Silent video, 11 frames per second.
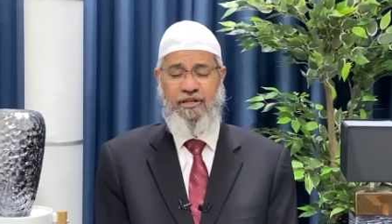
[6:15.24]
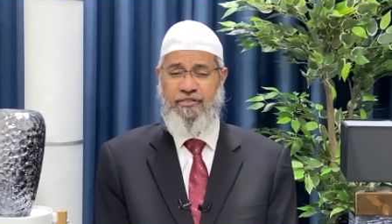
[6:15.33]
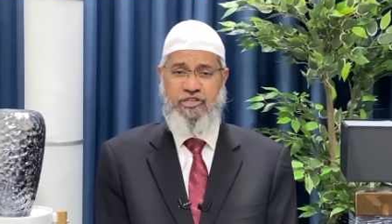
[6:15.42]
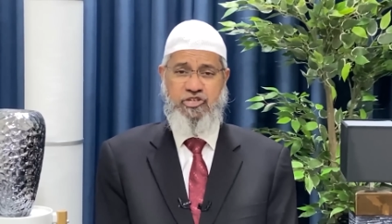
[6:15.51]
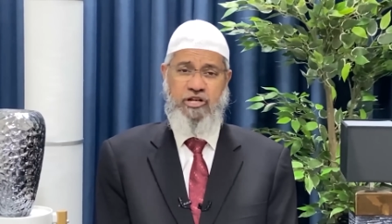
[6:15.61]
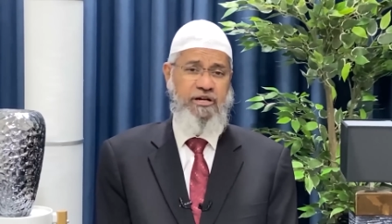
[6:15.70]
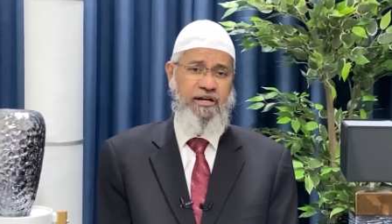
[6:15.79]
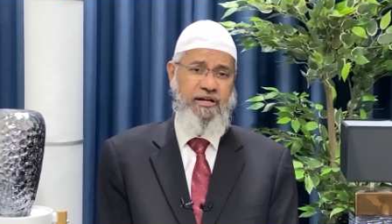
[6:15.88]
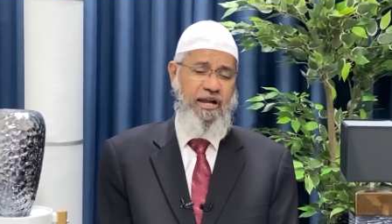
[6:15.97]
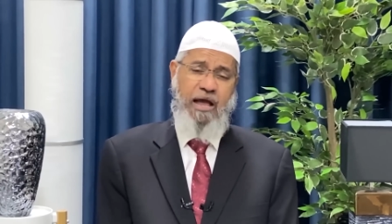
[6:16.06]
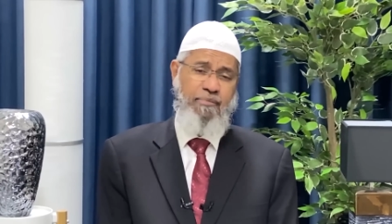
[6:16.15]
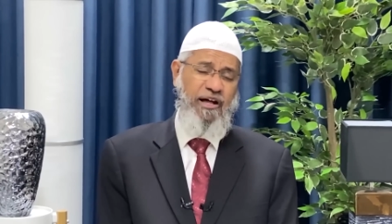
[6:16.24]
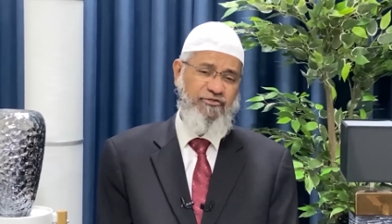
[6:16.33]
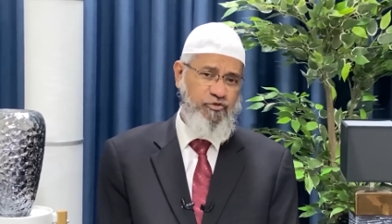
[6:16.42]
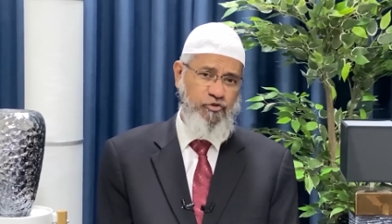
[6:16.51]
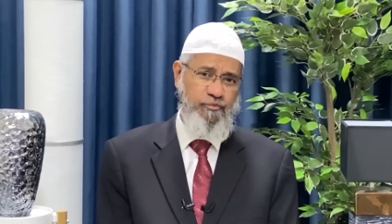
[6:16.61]
The children are
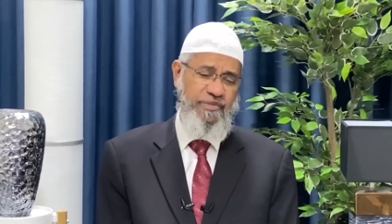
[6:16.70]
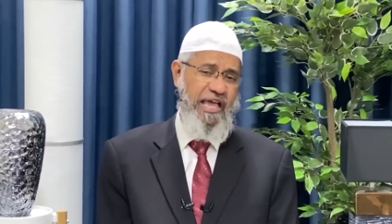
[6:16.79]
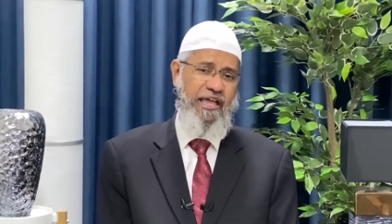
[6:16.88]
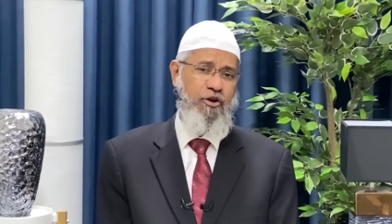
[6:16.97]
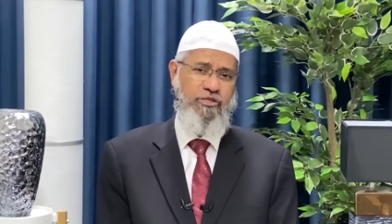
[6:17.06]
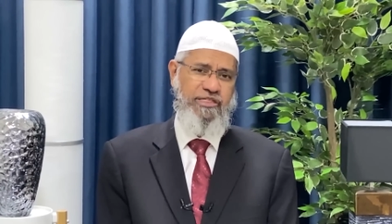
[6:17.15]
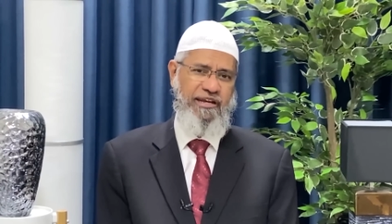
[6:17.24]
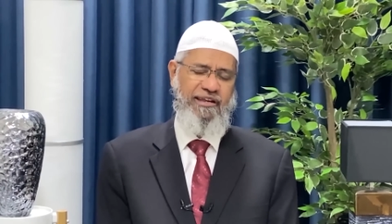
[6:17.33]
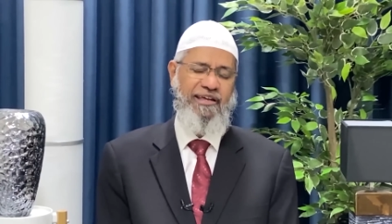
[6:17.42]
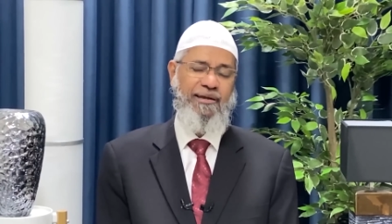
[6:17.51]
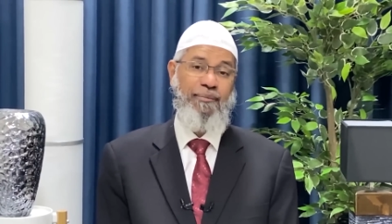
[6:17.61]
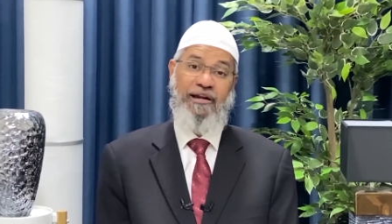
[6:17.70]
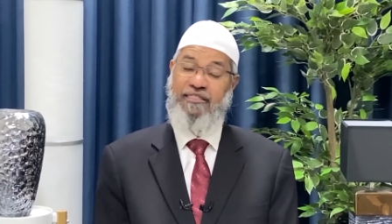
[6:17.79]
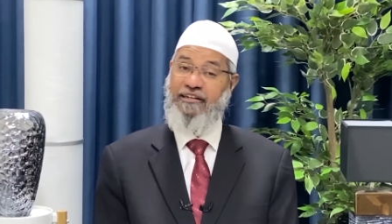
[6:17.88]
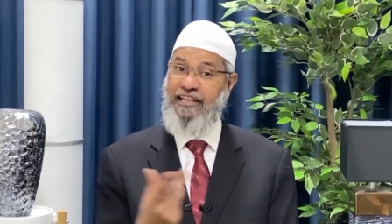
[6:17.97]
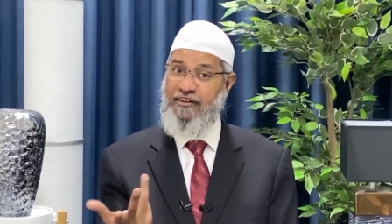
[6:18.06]
masoom, they are innocent. But
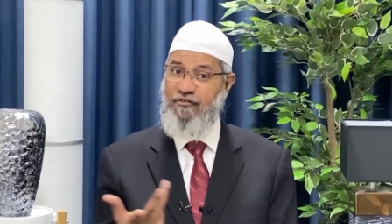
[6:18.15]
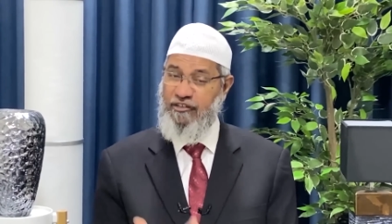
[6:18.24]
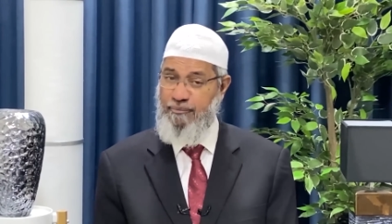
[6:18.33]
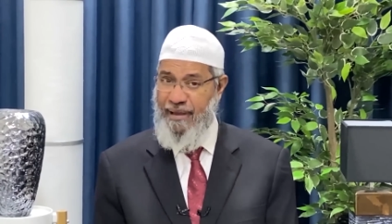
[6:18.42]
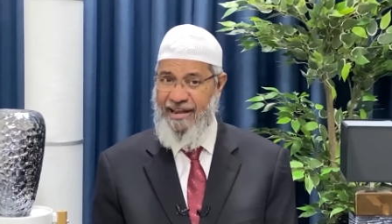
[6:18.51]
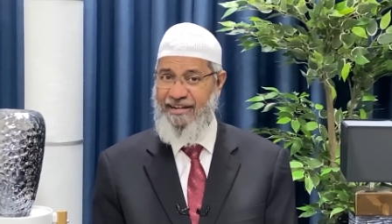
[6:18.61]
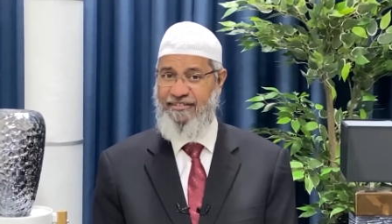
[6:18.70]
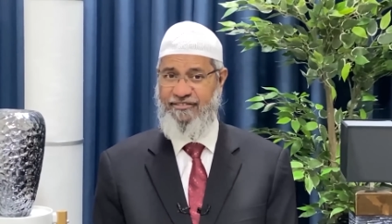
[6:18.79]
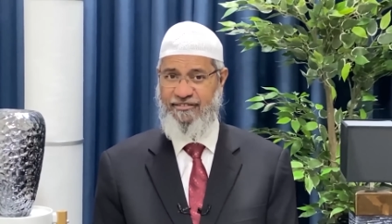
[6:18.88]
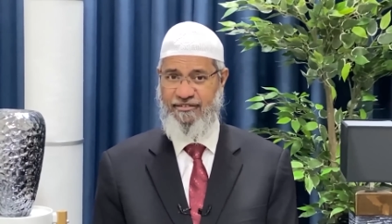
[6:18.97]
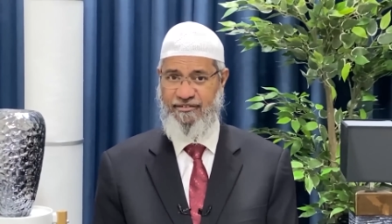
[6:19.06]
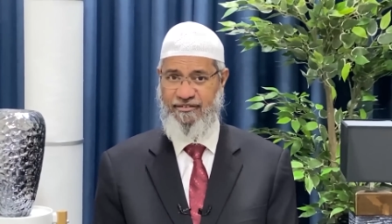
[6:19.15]
it's a test for the parents.